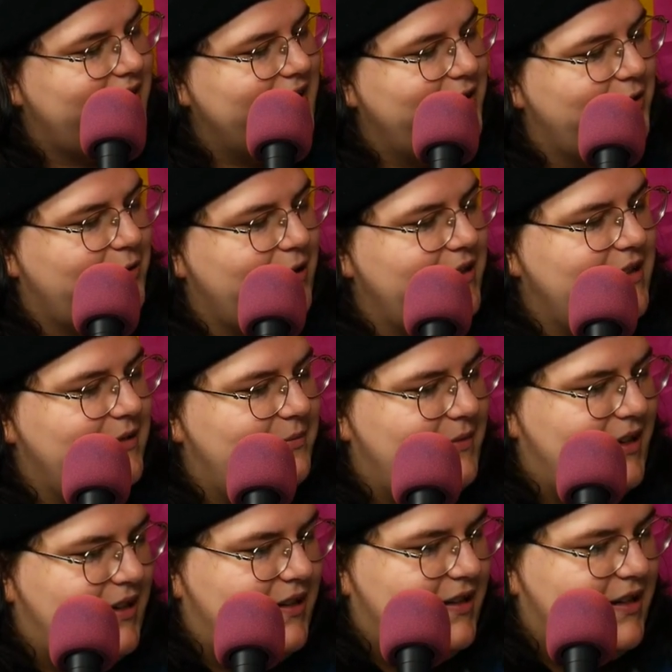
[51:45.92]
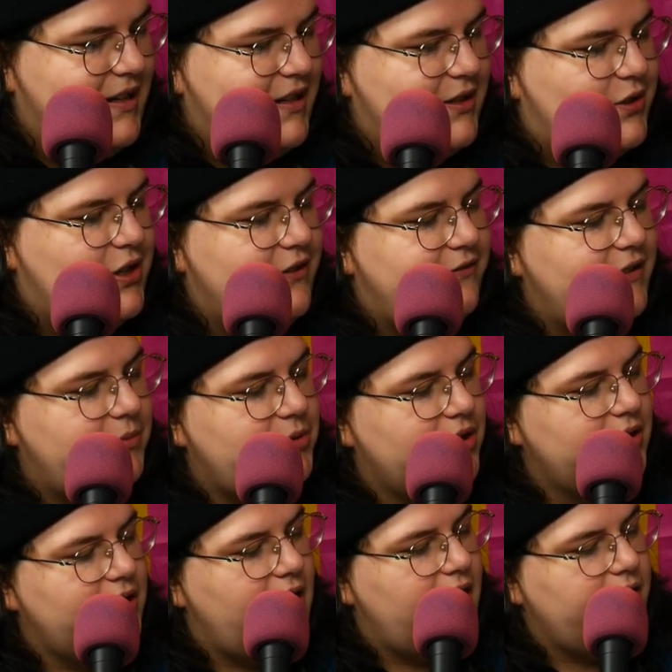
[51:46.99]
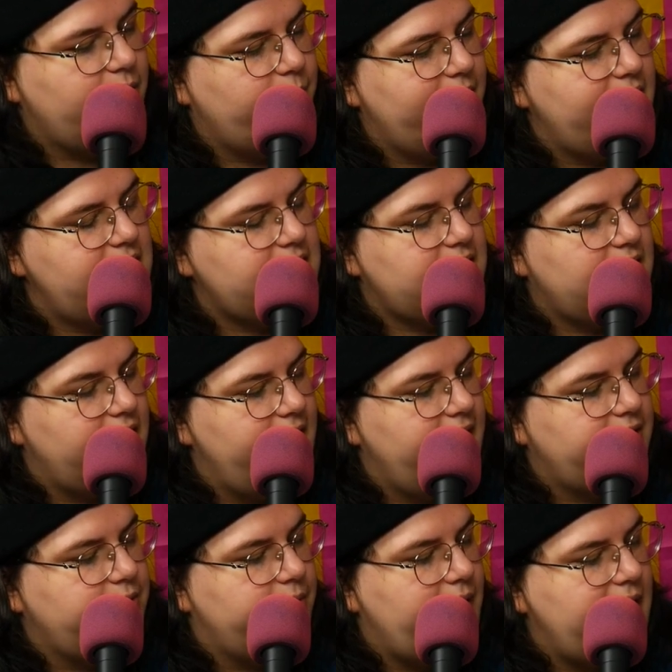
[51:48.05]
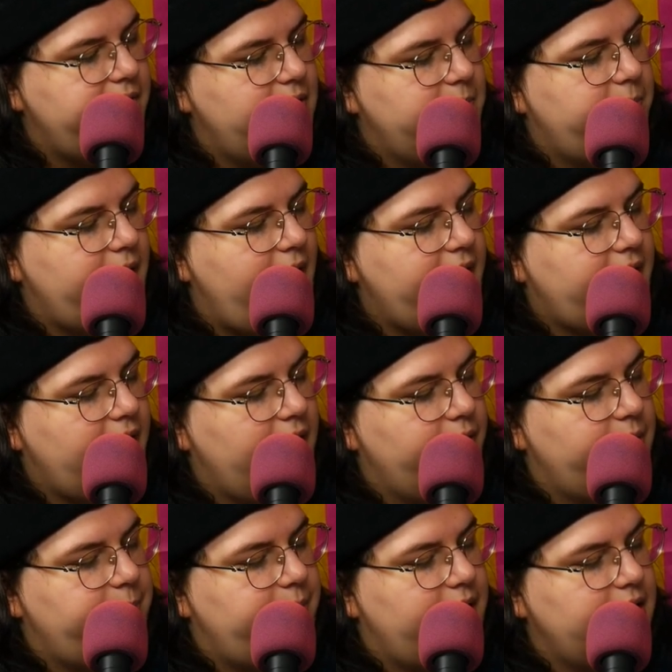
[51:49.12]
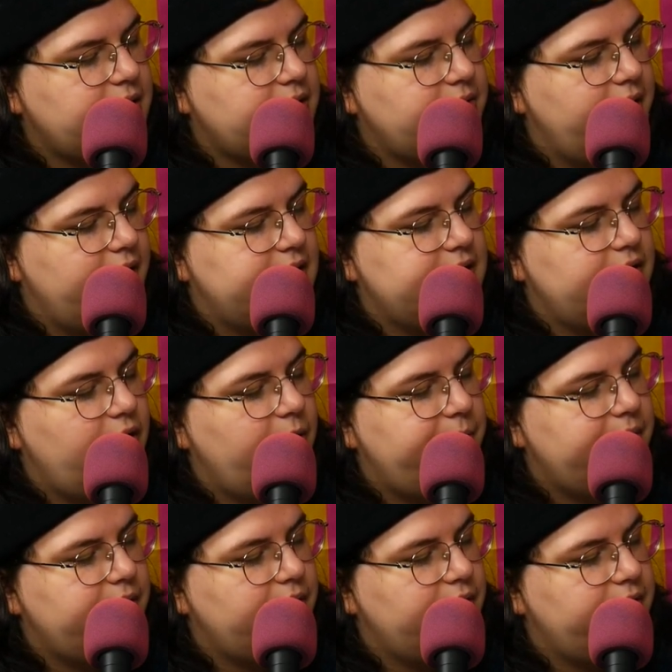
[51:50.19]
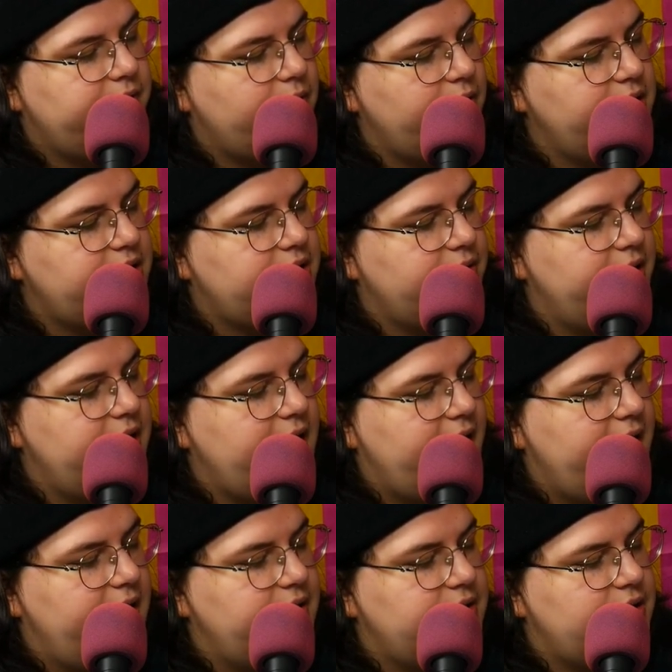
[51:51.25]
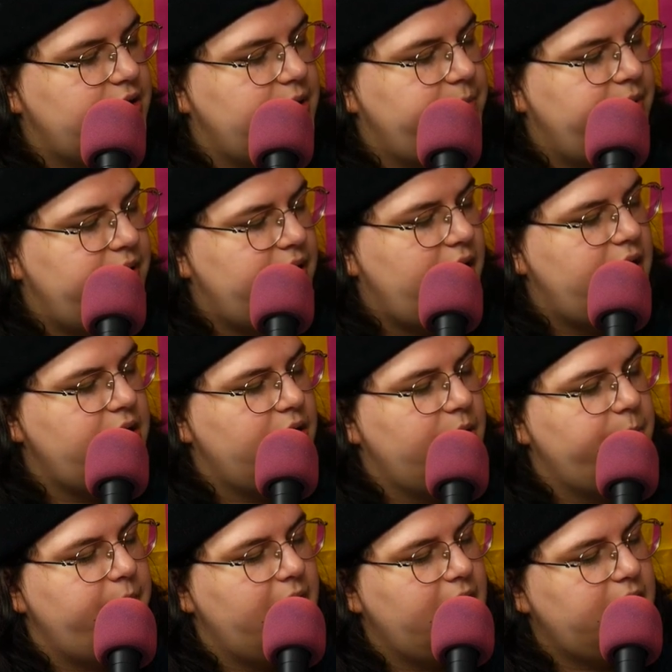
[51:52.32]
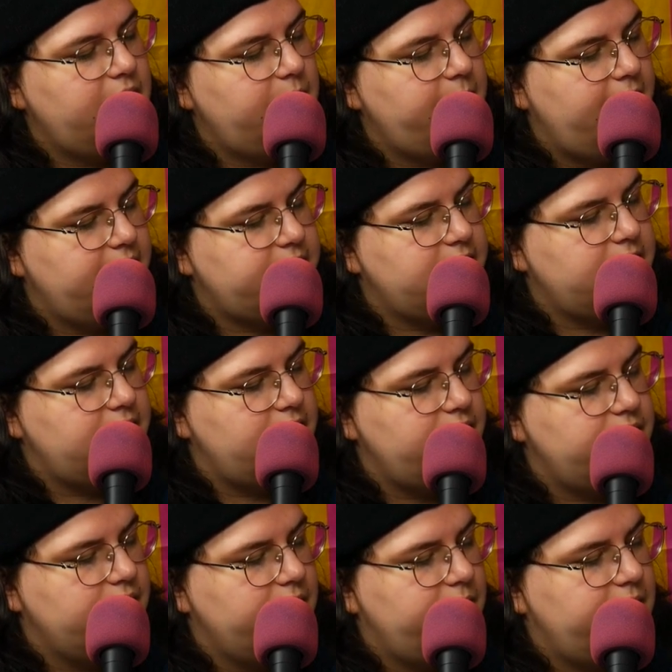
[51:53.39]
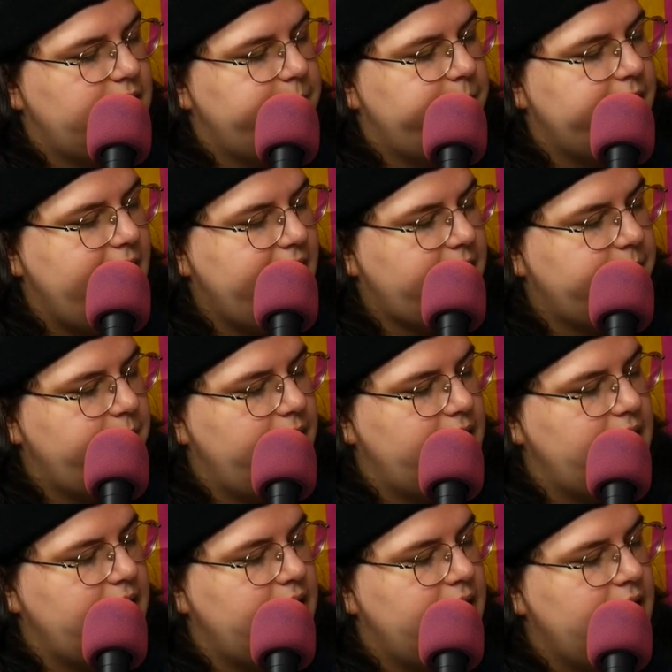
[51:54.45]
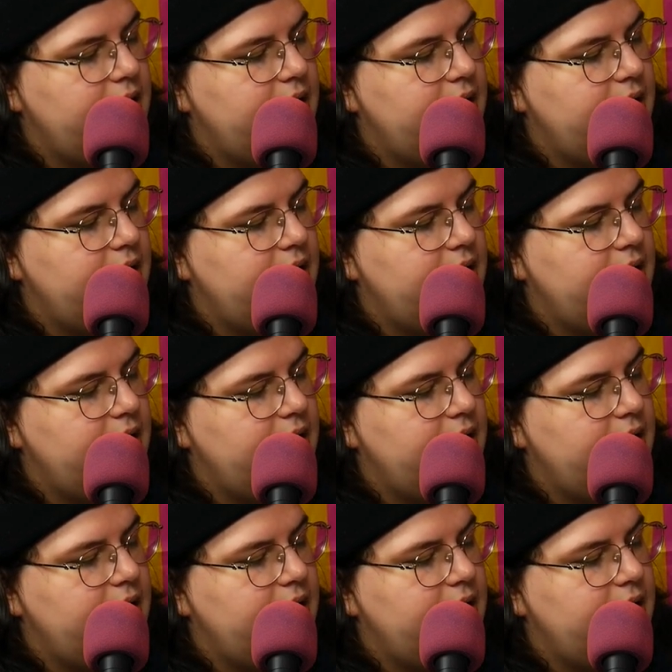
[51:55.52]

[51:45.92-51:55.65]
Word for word: then grinned at me. She flipped her long waist length raven black hair with pink streaks and opened her forest green eyes. She put on her Marilyn Manson t shirt with the black mini